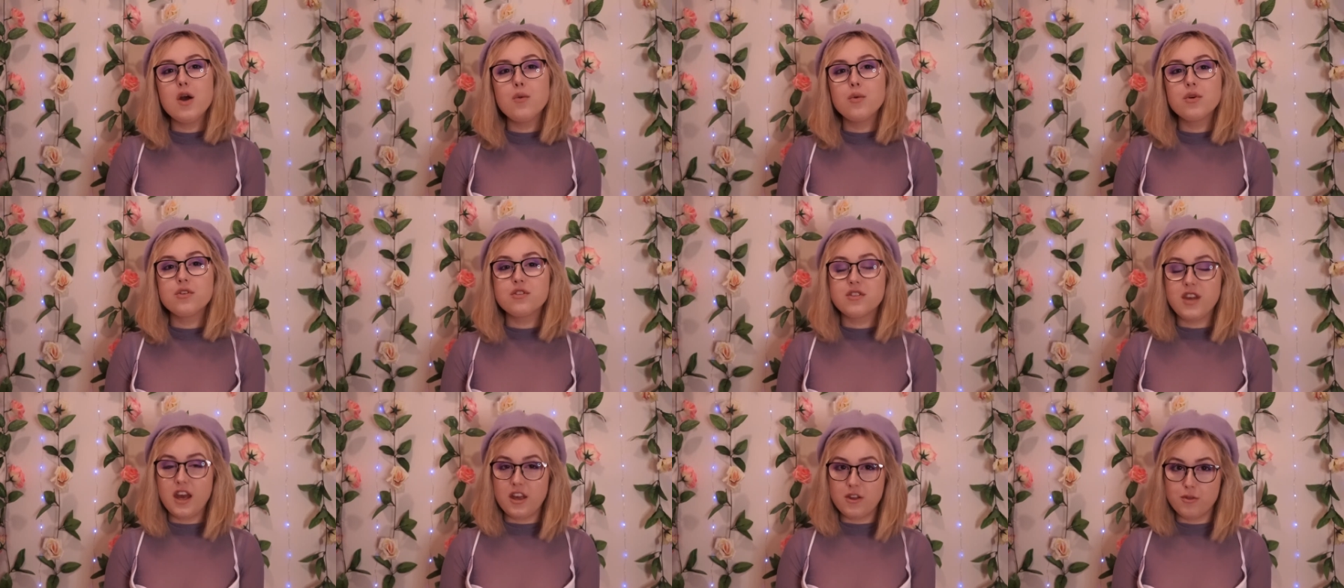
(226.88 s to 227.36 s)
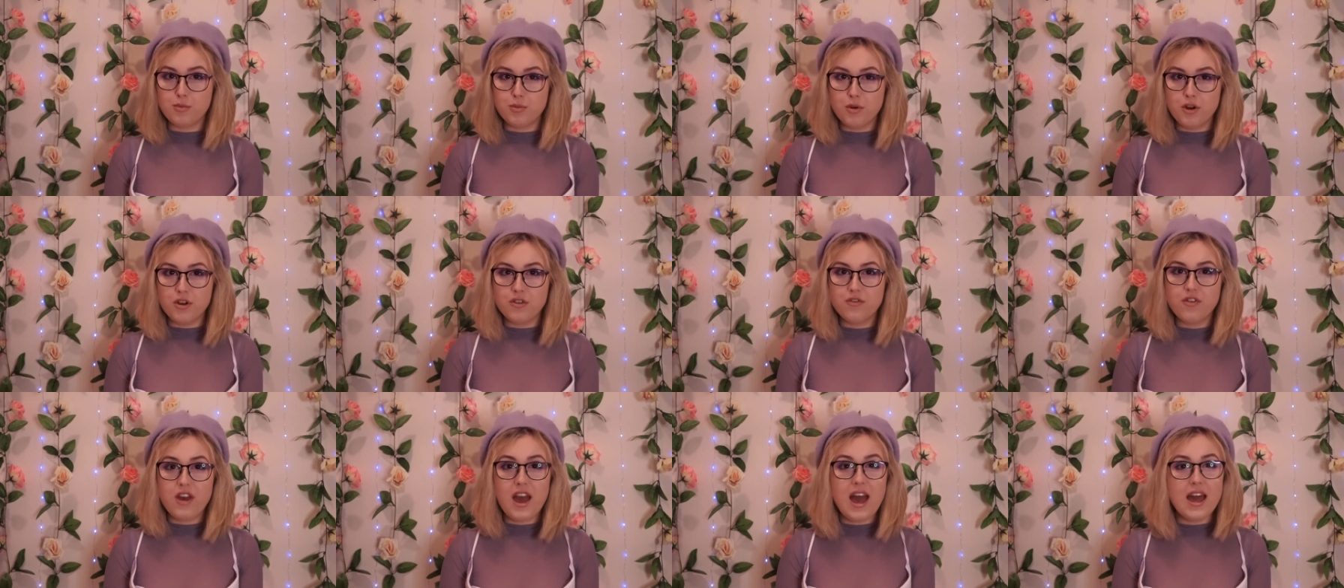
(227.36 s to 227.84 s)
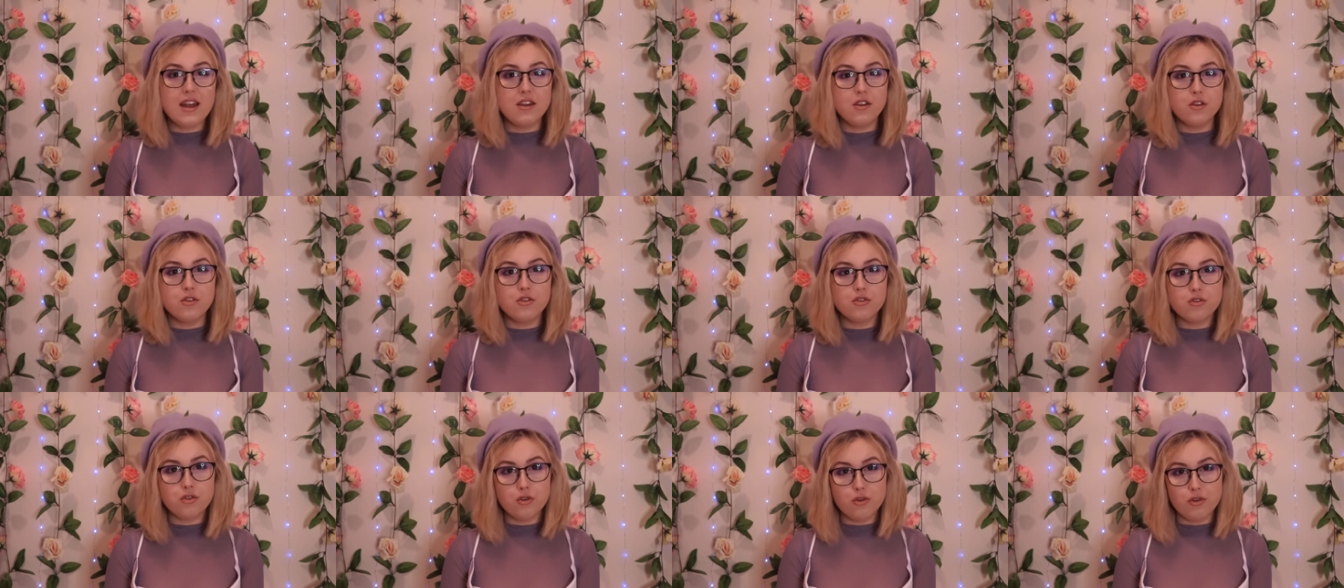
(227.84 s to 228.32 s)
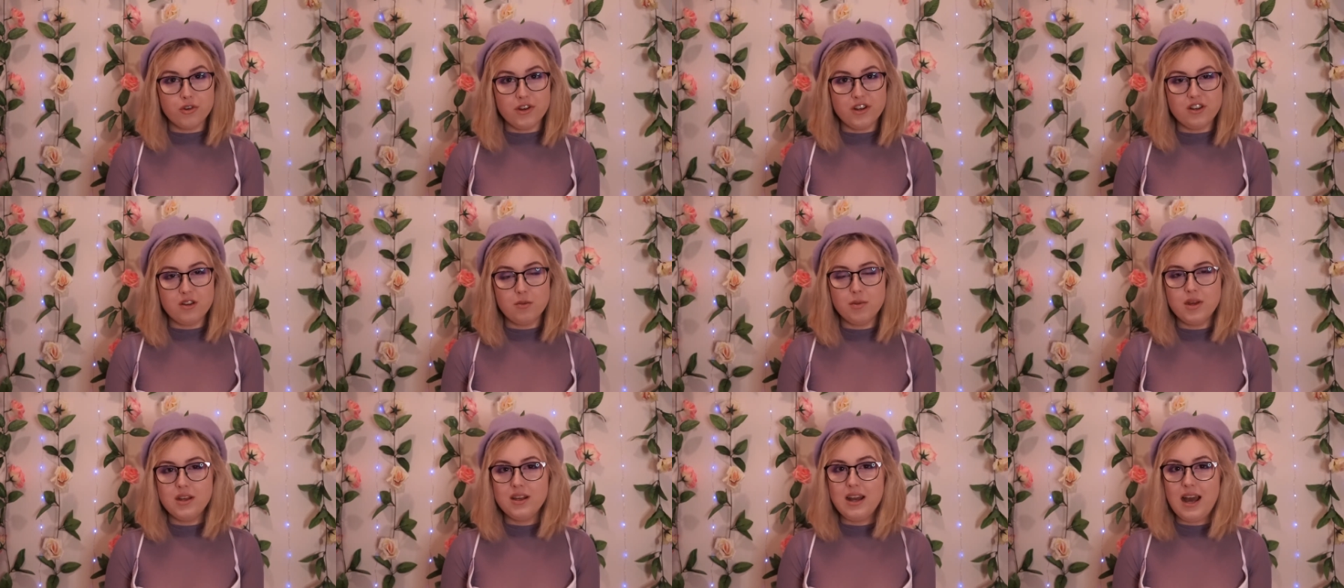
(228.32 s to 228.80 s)
was desperate for Edna's story to
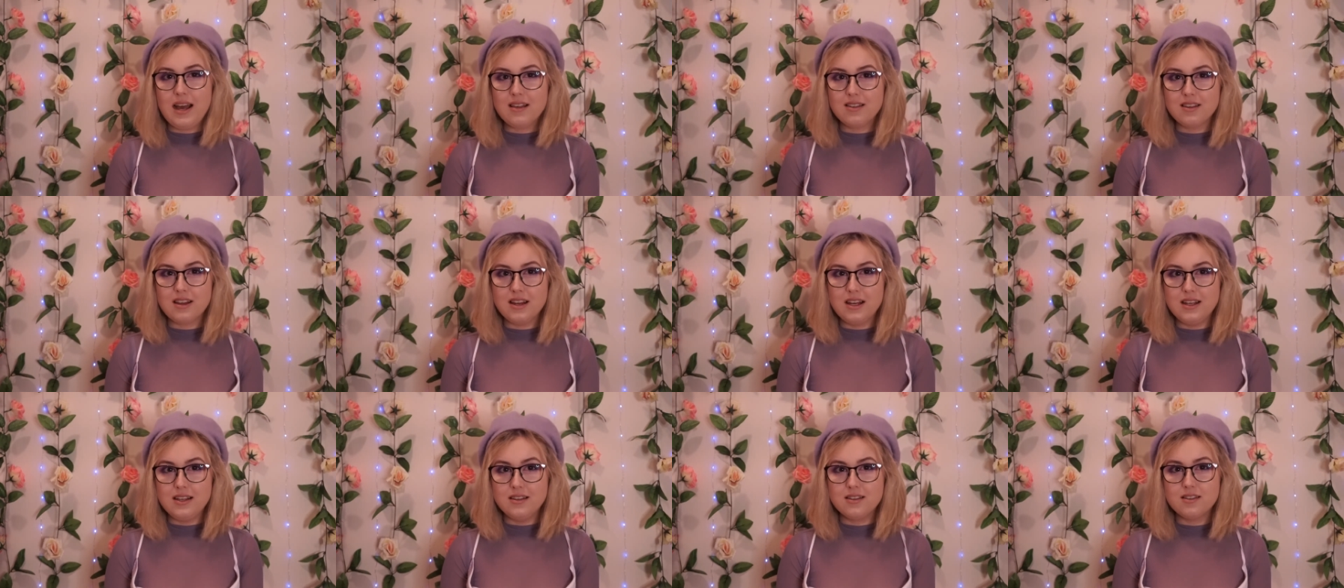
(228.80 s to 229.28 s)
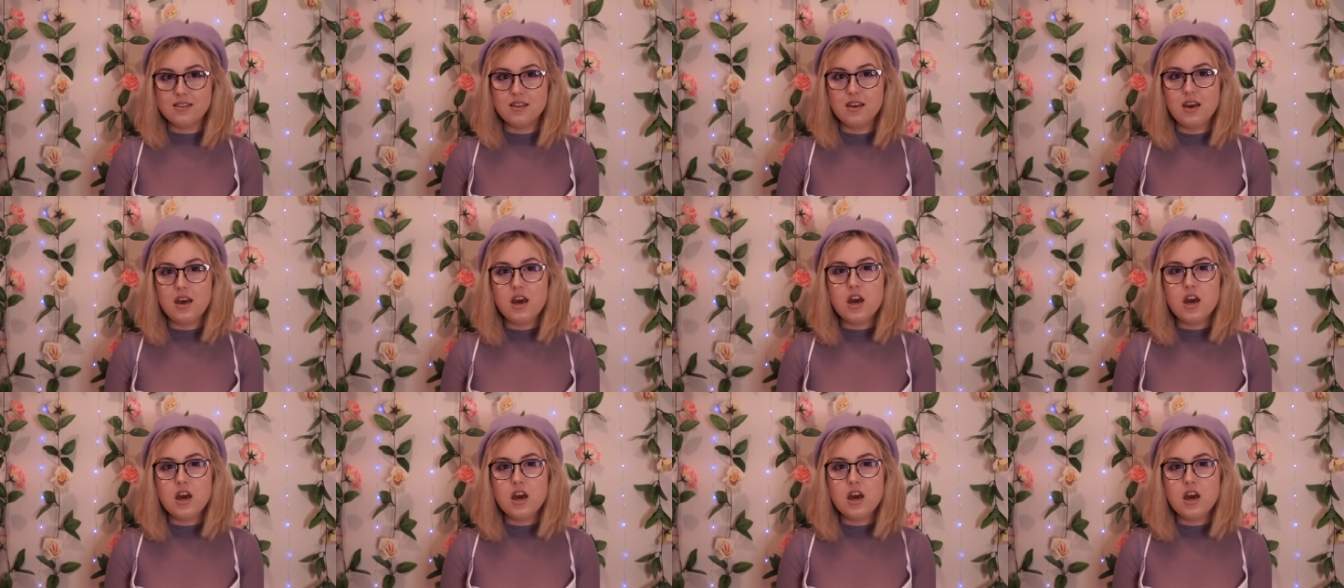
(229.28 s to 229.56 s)
be Natalie's.